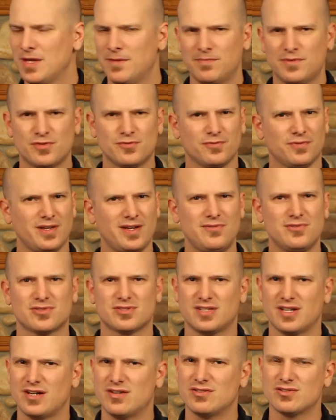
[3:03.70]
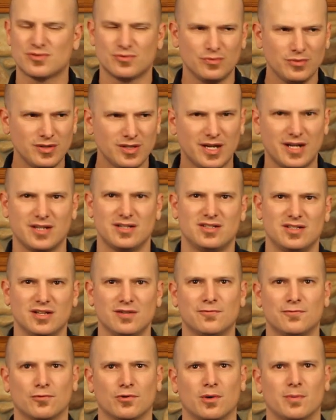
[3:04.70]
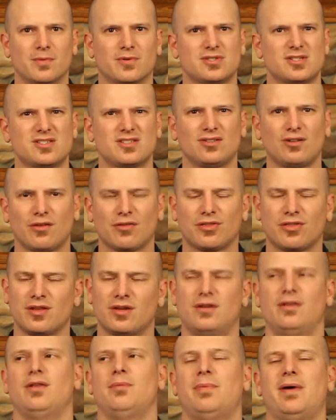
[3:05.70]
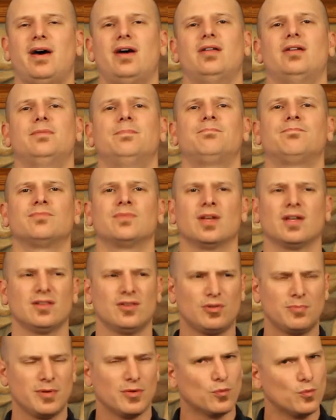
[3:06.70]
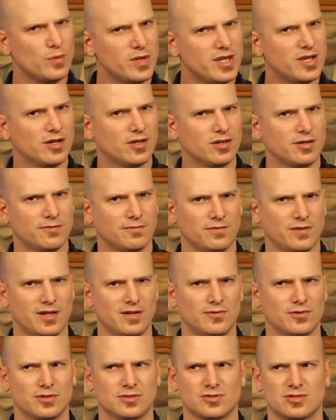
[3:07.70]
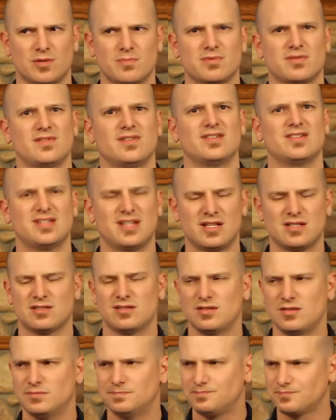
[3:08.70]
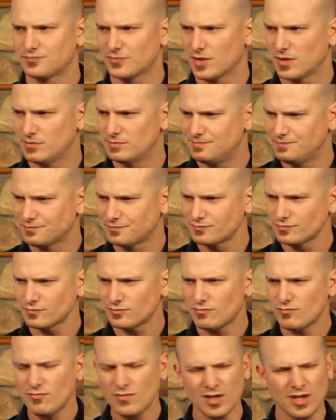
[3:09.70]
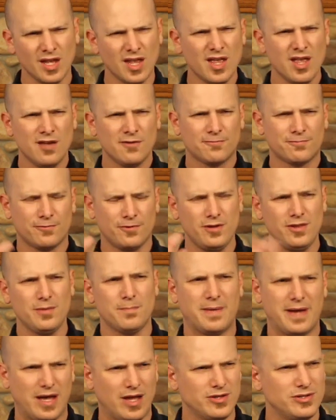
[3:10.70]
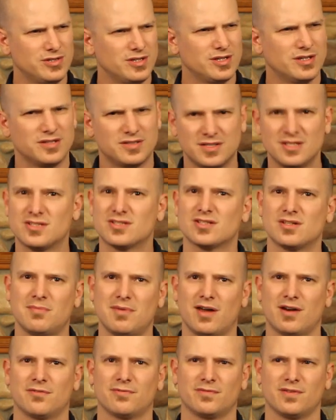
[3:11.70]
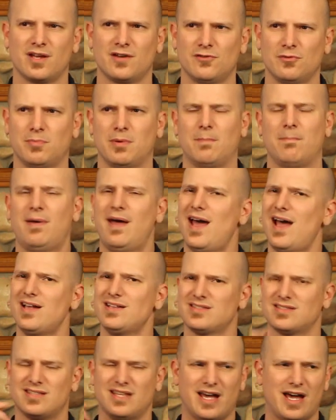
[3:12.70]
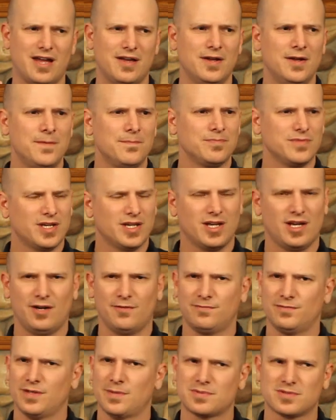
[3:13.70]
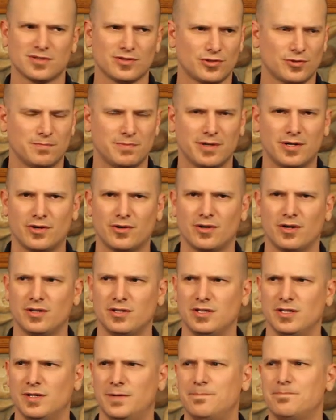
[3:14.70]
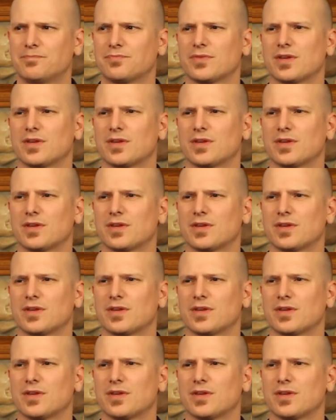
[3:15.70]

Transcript: There's flavors there, you just really gotta dig for them. It's just a little thin on the palate, a little bit weak on the flavor in terms of the intensity. Front of the palate, you get a decent amount of flavor, but past that, it kind of flips a little bitter on you.